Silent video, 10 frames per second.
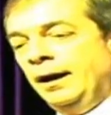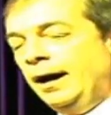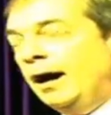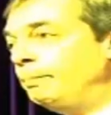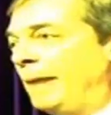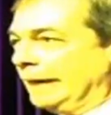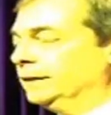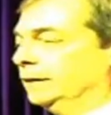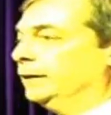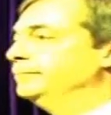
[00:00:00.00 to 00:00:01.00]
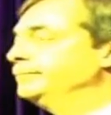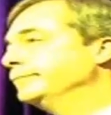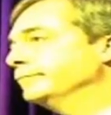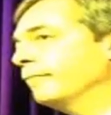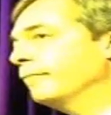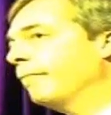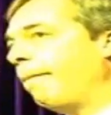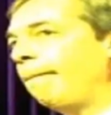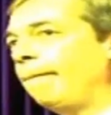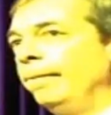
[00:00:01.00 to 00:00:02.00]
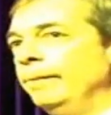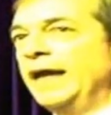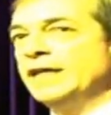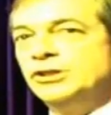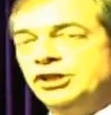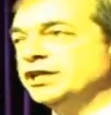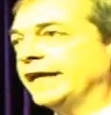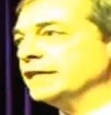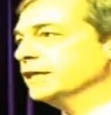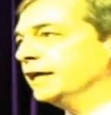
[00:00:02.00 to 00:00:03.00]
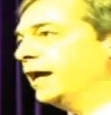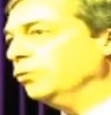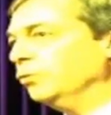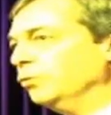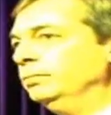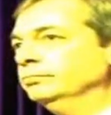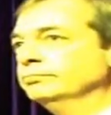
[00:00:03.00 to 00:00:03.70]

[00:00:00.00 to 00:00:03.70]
battle isn't just against the EU.